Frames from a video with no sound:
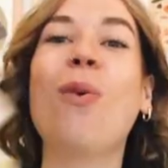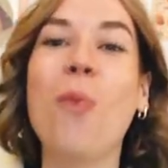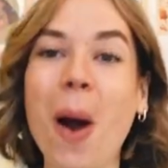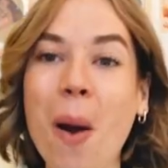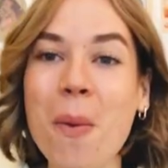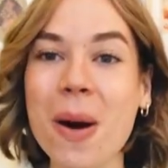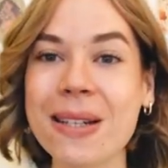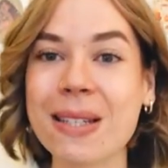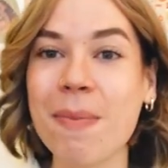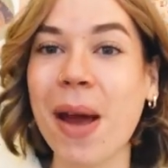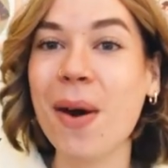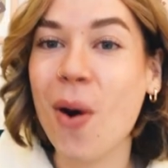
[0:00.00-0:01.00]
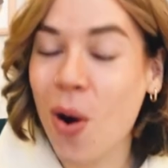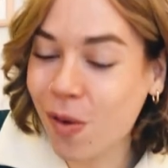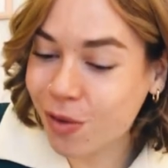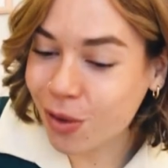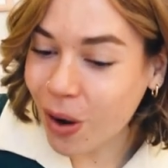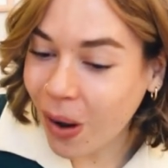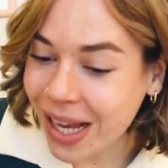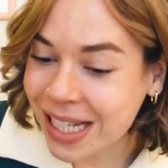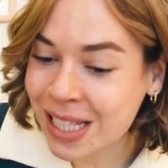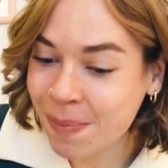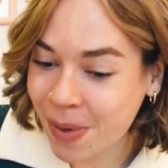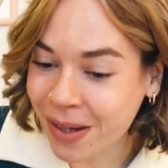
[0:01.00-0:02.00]
what was my overall
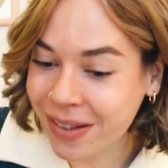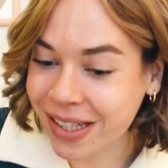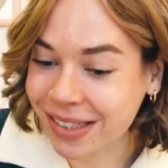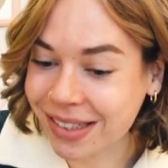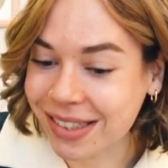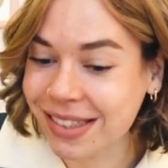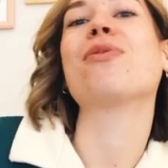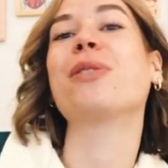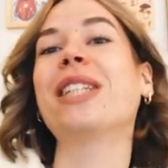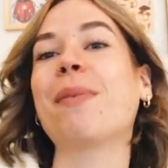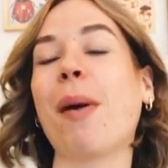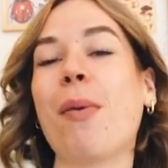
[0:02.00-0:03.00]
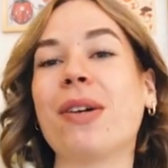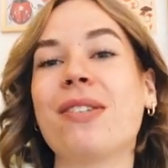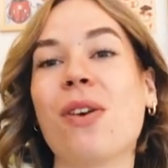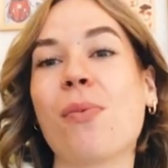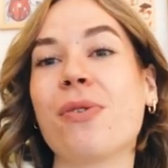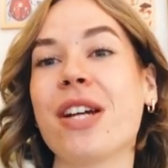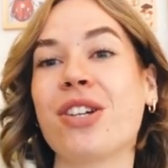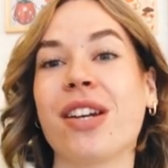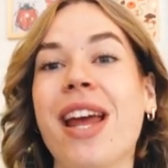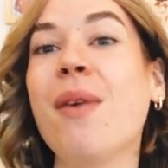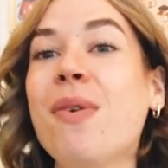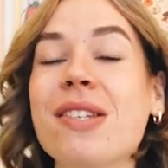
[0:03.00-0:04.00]
experience of reading my 1-star
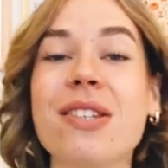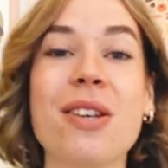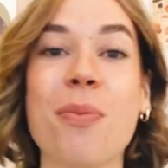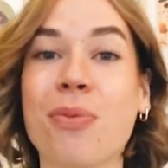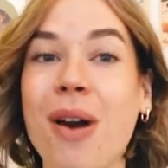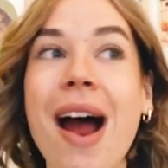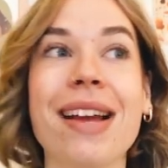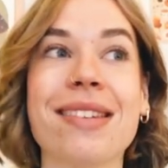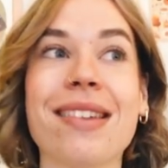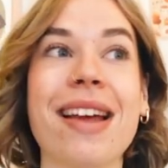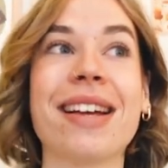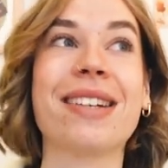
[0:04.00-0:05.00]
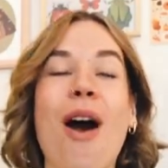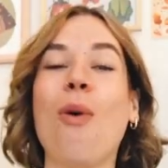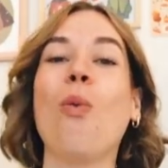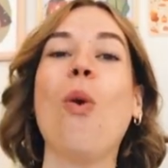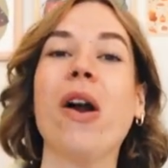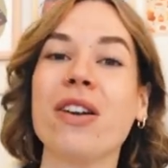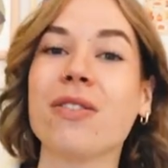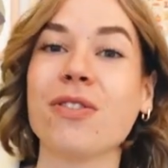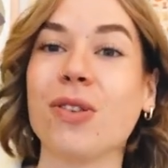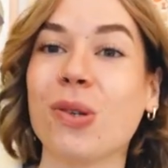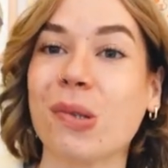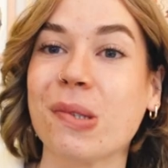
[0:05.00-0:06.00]
prediction? It was a surprise, like a
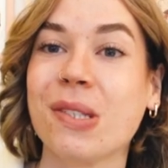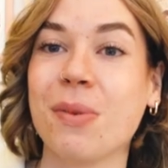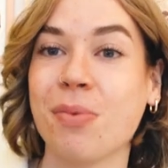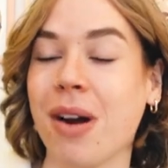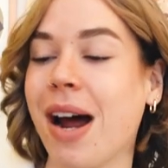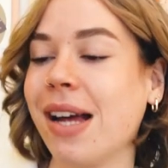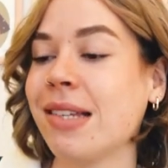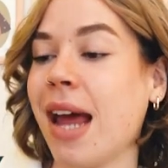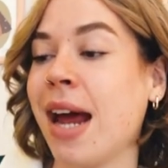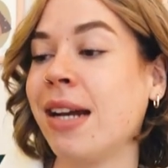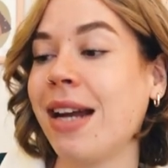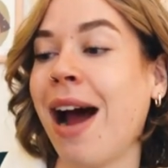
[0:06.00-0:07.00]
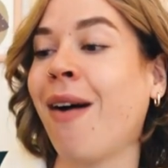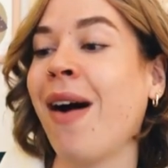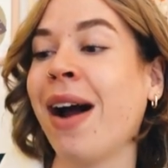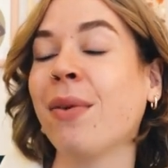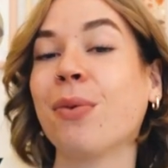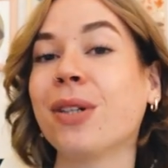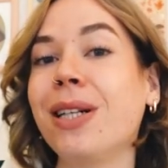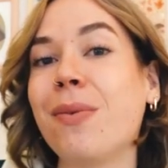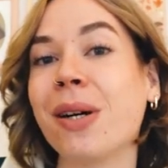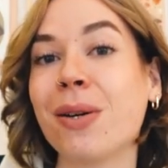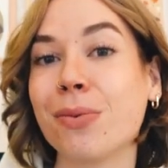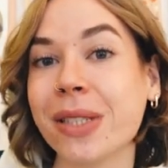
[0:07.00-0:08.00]
wonderful surprise. And now I really
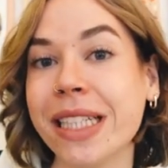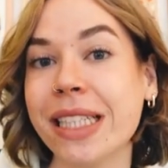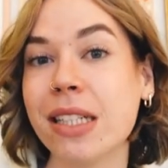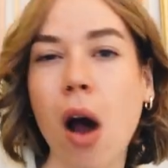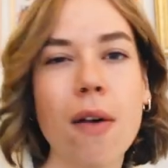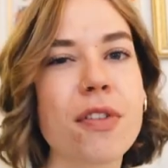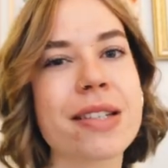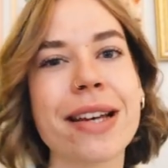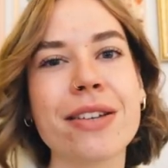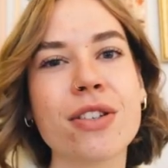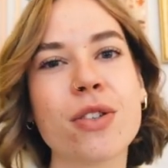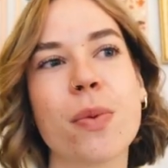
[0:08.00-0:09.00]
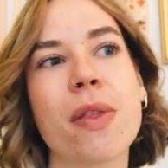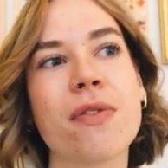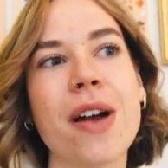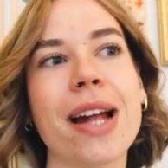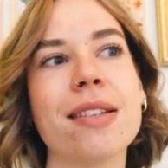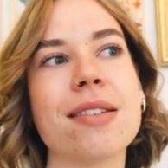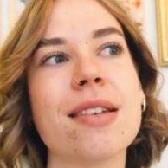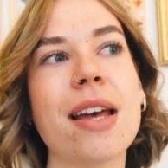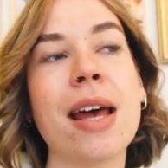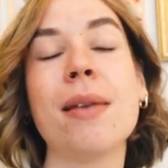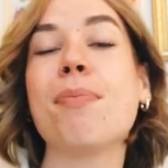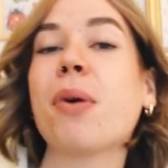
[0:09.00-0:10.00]
want to read Conversations with Friends,
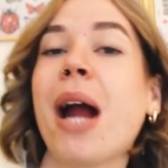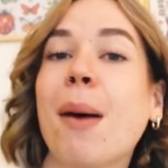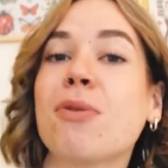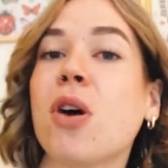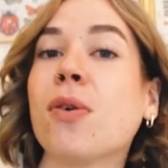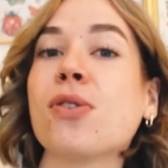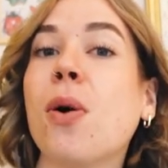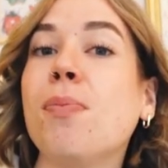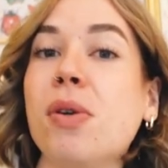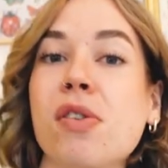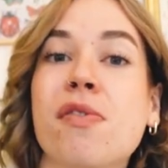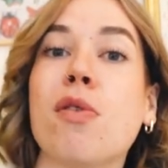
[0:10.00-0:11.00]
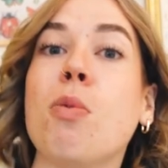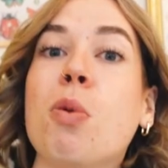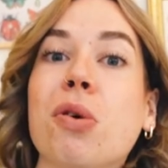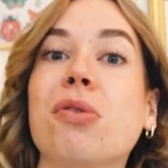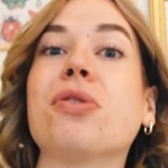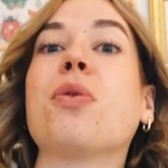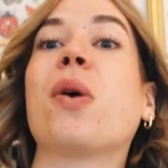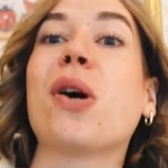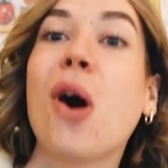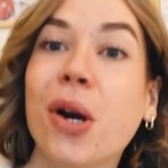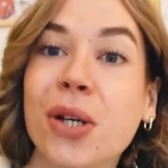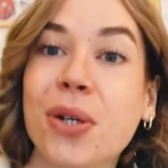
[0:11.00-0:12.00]
and perhaps also Beautiful World, Where Are